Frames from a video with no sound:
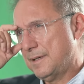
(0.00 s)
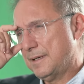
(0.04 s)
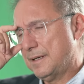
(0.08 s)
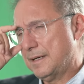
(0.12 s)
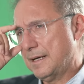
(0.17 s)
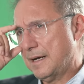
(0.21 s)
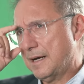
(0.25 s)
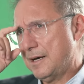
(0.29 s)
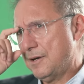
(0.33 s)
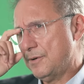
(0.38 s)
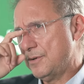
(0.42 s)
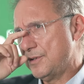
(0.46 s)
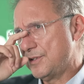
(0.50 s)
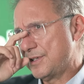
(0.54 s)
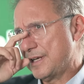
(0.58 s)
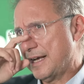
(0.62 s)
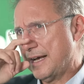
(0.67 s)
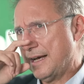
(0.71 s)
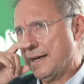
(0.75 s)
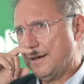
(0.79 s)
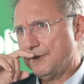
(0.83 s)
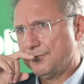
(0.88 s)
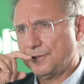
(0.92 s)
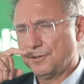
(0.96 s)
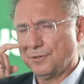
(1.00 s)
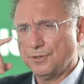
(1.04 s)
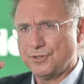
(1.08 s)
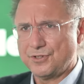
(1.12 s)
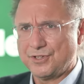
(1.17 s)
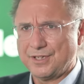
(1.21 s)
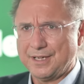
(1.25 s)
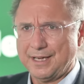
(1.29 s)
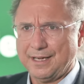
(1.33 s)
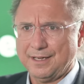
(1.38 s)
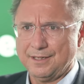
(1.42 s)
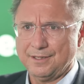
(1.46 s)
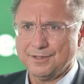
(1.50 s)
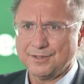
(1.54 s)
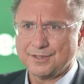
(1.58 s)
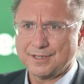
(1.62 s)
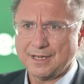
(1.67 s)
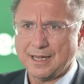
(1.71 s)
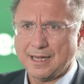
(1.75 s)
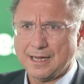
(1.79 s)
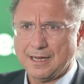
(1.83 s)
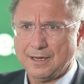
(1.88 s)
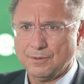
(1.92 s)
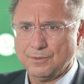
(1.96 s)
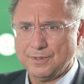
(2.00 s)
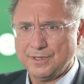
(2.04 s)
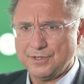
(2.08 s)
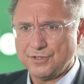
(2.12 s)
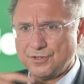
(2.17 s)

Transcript: How is after sales? How is